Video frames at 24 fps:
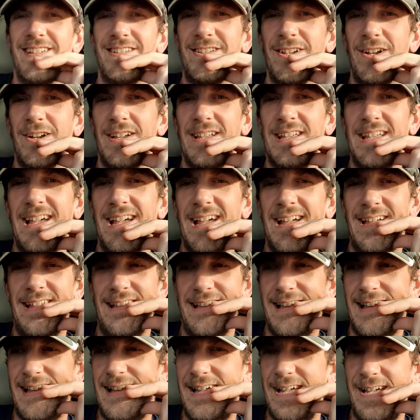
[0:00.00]
so yeah,
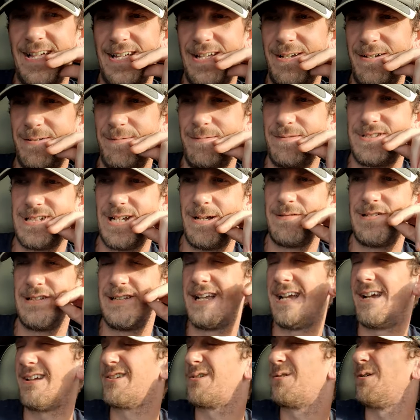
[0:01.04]
um, time's it
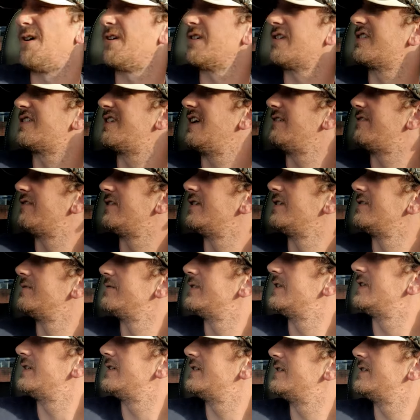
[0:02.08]
now. It's quarter to seven.